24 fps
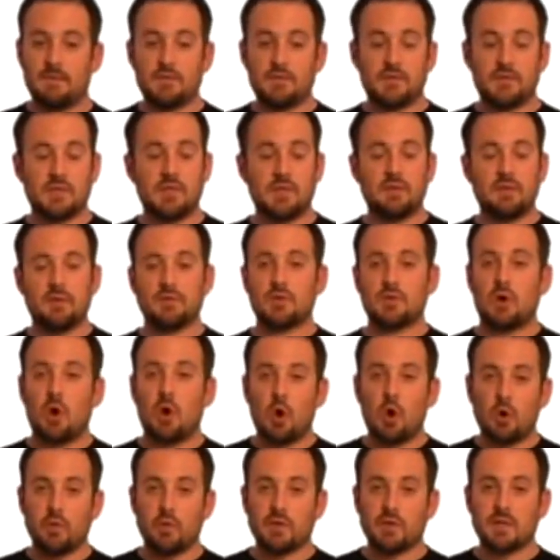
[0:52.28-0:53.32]
You see those
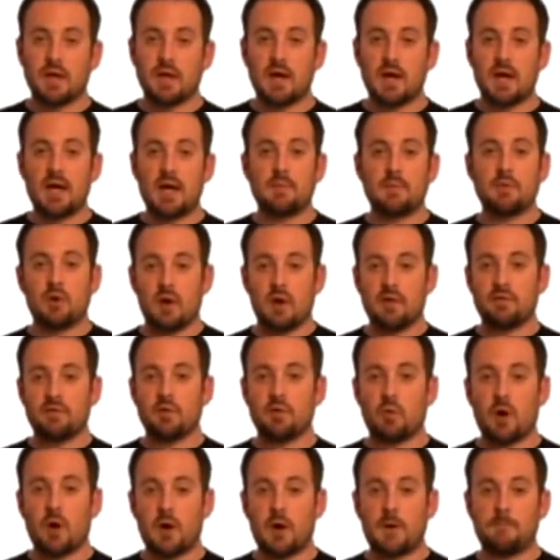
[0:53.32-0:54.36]
all the time, they're
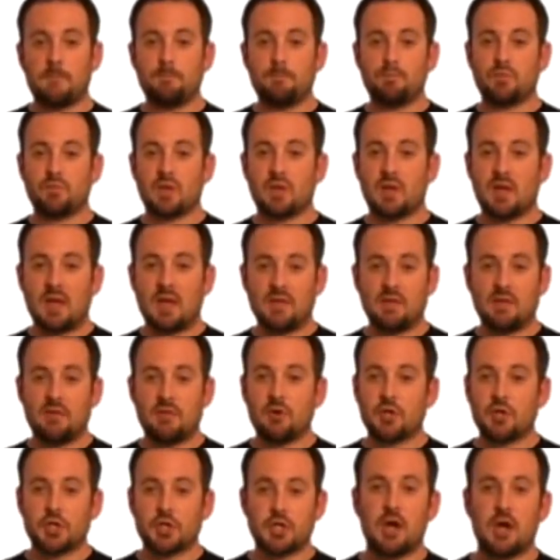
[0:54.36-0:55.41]
everywhere, and then
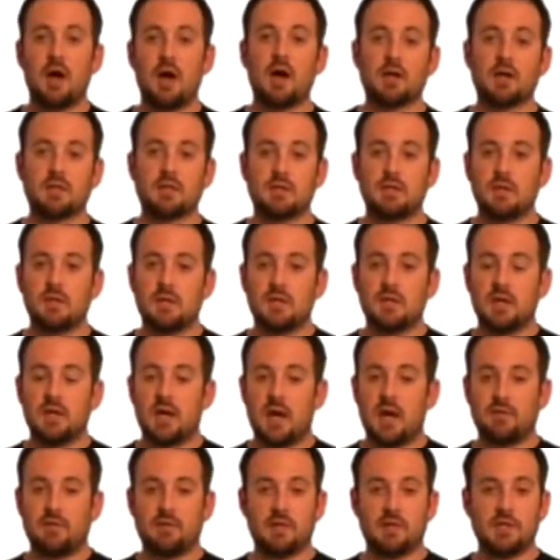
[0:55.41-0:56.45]
they're shocked
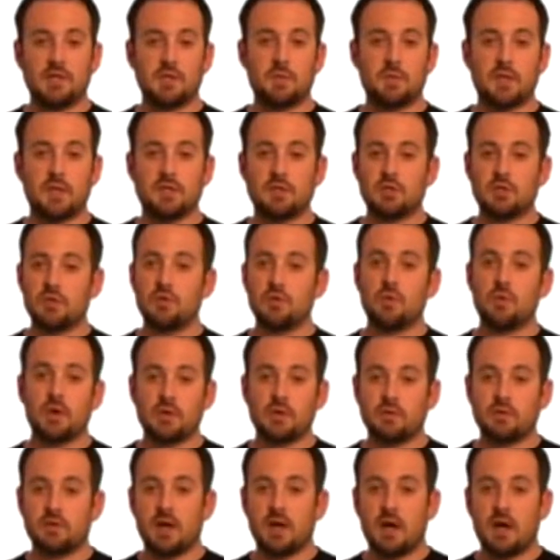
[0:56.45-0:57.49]
after they spend
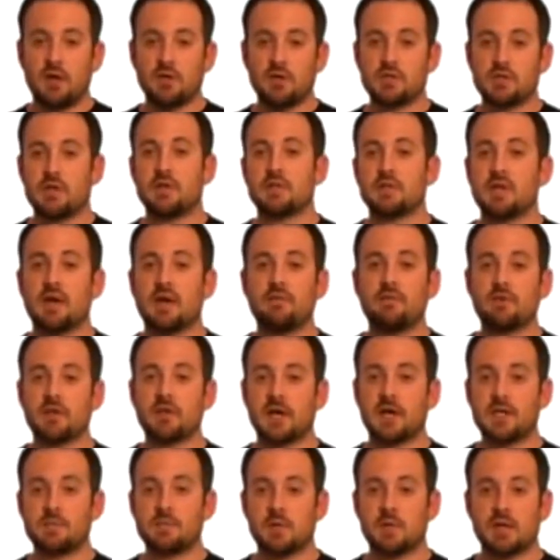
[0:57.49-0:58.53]
$200 on this
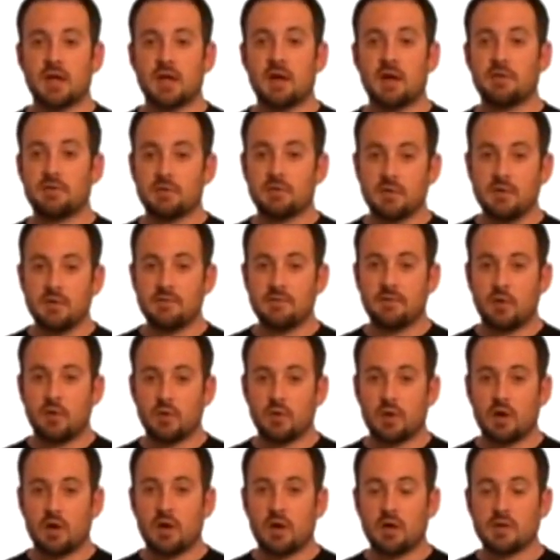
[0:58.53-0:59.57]
advertisement and got 3
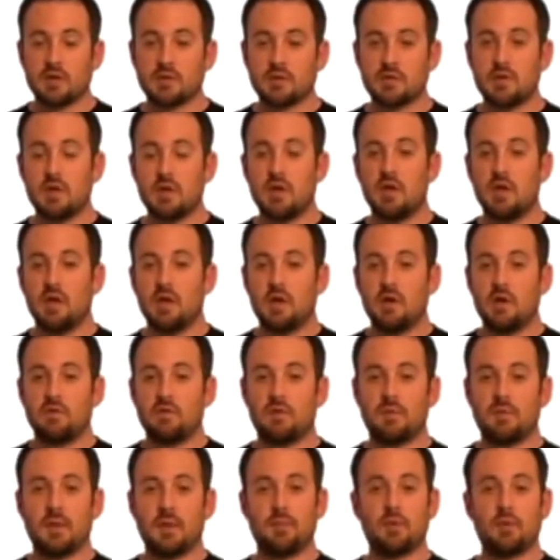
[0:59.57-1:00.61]
phone calls
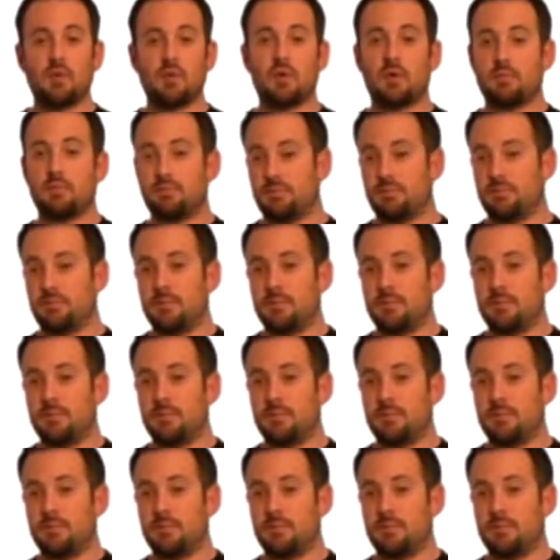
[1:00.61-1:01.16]
from people who are